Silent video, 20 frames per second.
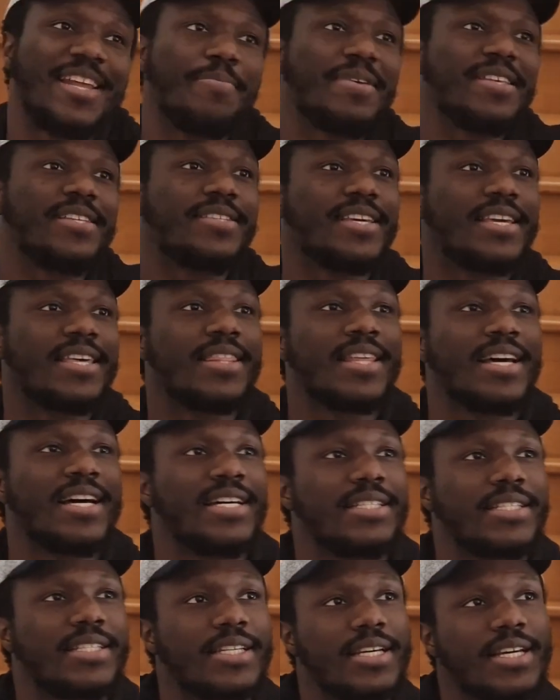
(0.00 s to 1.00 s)
let me say
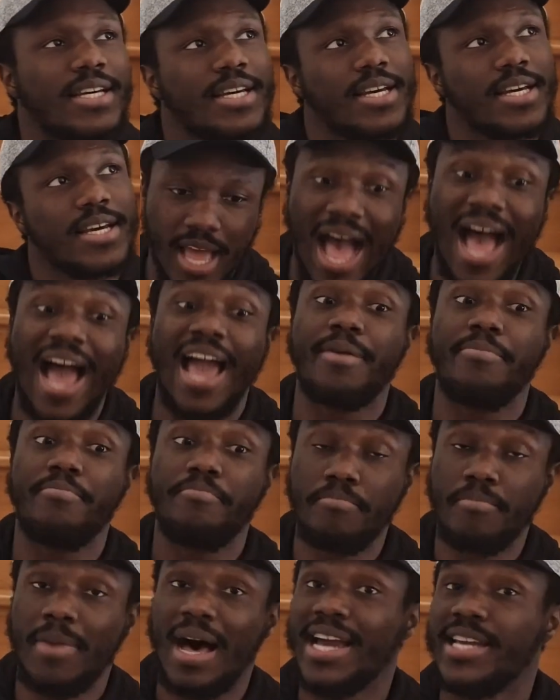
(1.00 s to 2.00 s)
that I
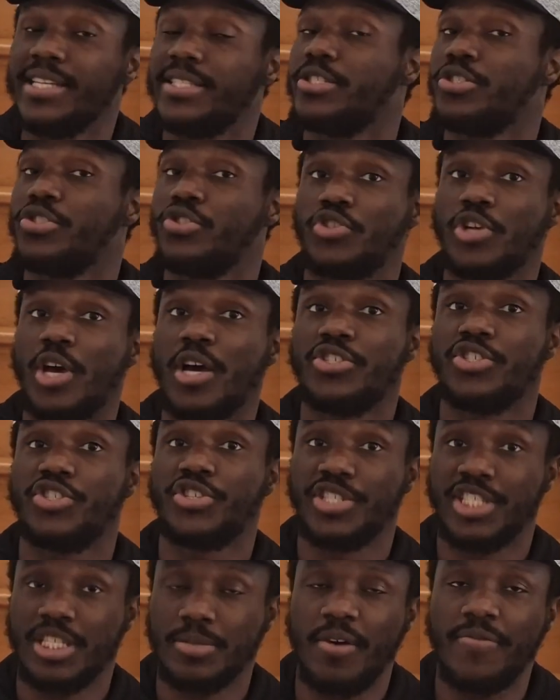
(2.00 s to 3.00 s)
might judge
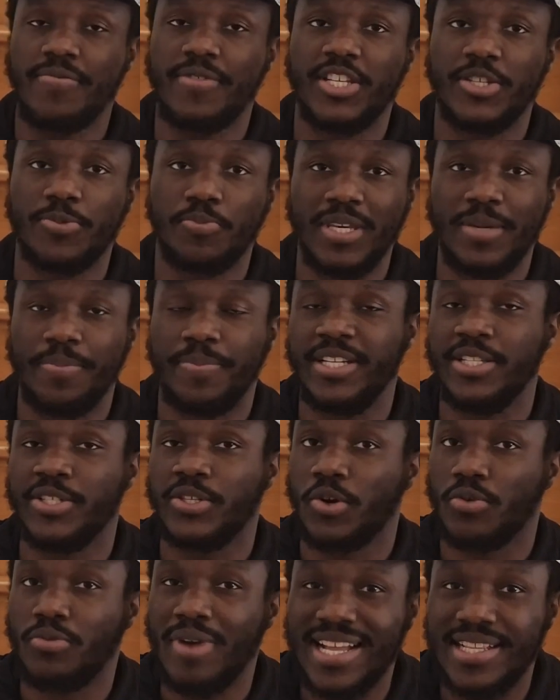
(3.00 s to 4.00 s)
some of these people
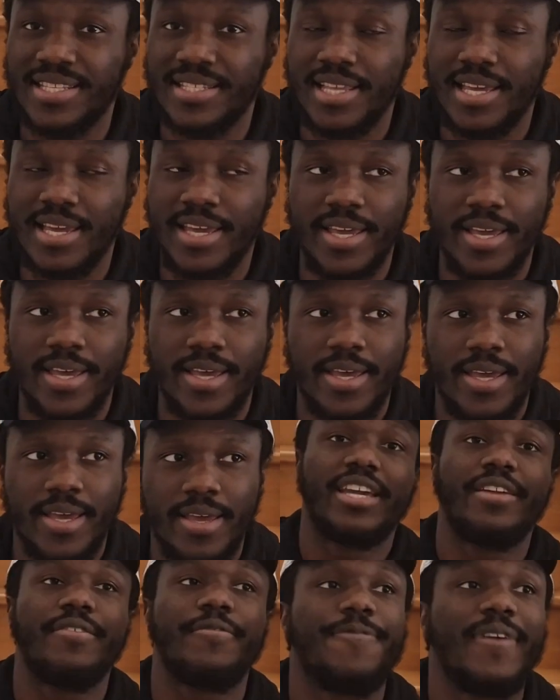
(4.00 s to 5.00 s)
incorrectly.
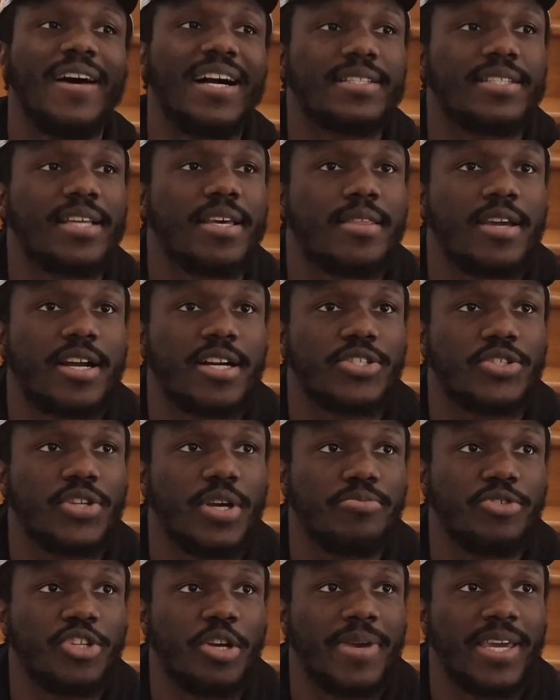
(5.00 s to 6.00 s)
In fact, there are
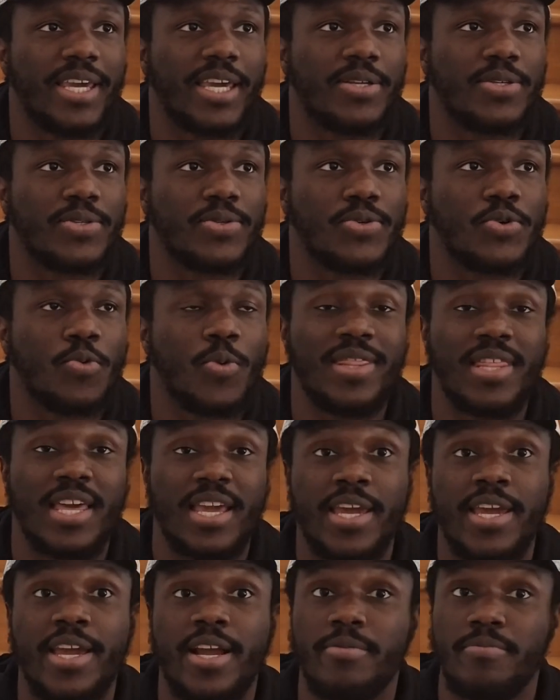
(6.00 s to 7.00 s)
some Jamaicans who, when
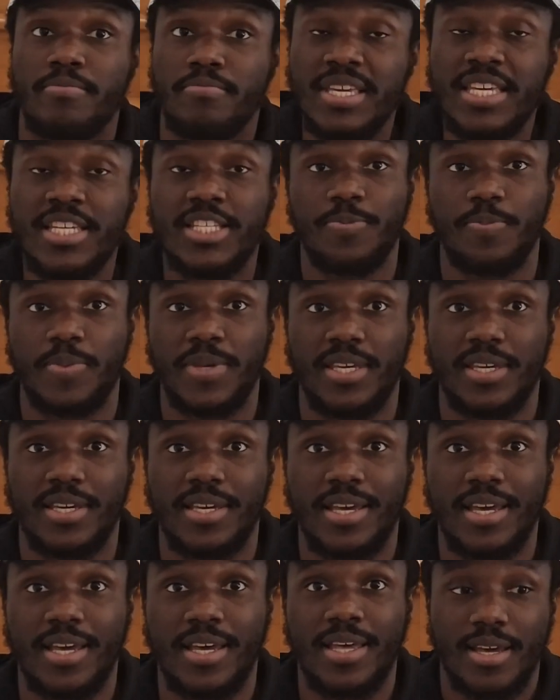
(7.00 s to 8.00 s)
they hear me
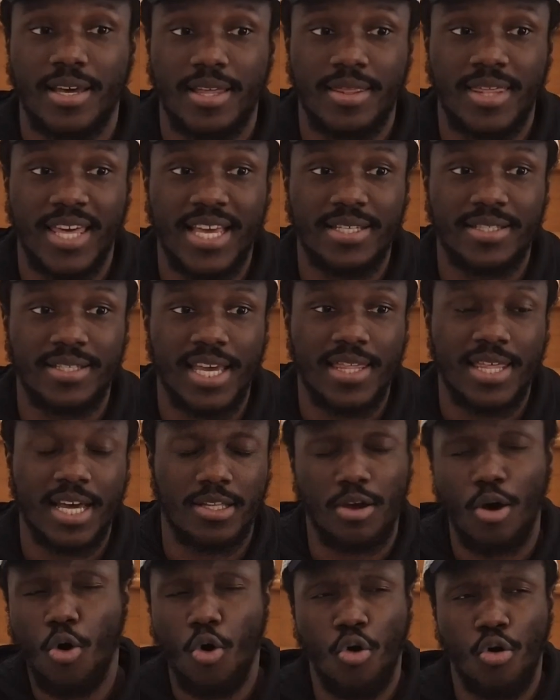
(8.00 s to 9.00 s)
speak, they say
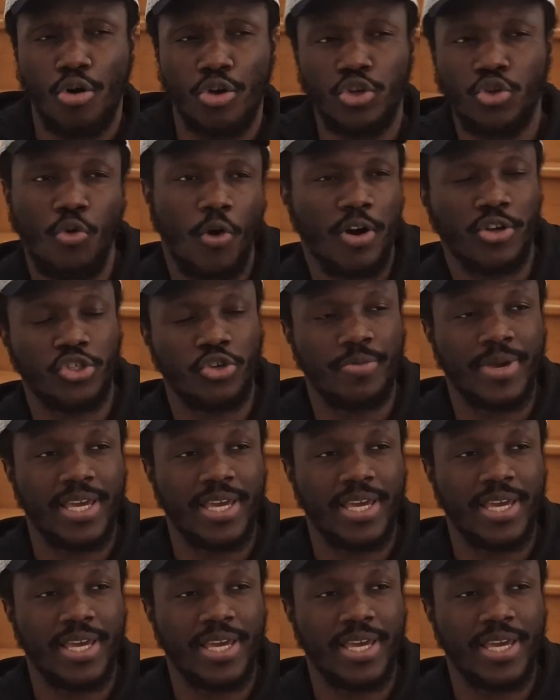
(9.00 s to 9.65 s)
that, oh, you aren't